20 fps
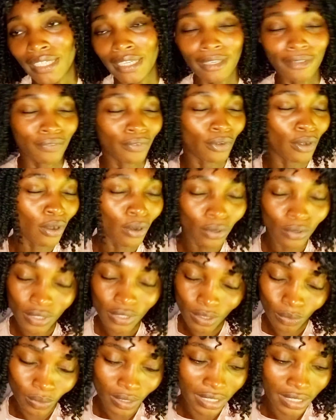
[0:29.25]
I've
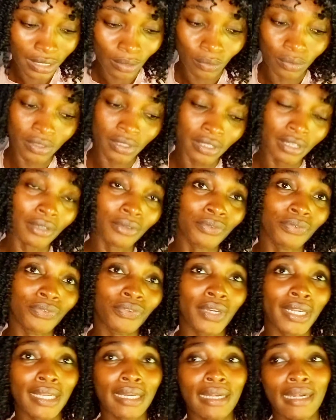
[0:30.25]
always wanted a
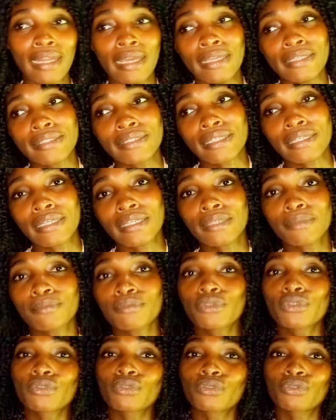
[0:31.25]
ring light, and
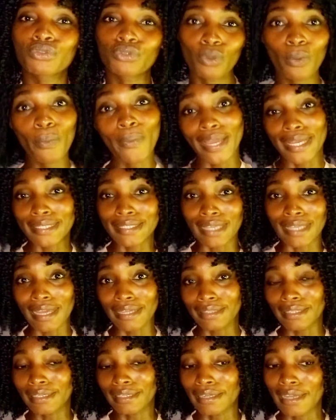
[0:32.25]
I'm so
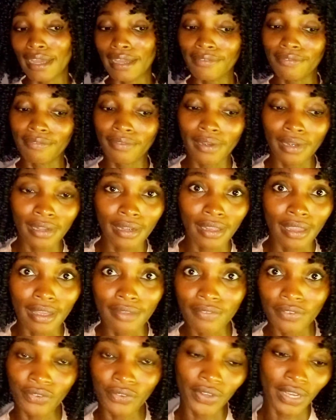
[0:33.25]
excited that I finally
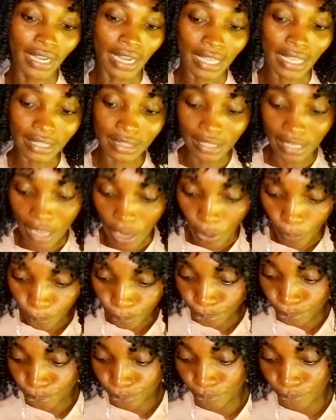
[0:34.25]
have a ring light now.